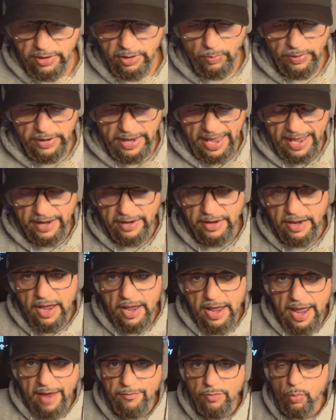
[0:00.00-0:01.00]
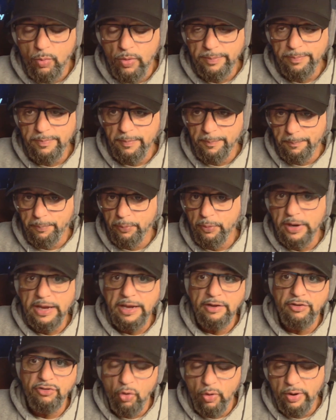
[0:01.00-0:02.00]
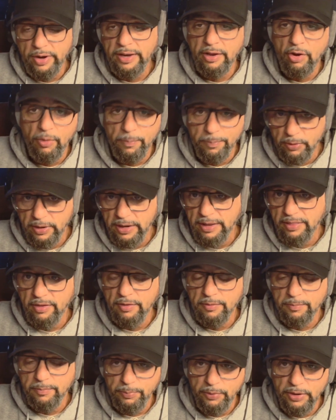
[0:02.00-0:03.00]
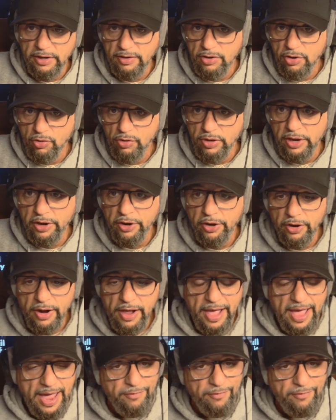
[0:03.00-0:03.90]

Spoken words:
we had everyone pre-joining or pre-New Year,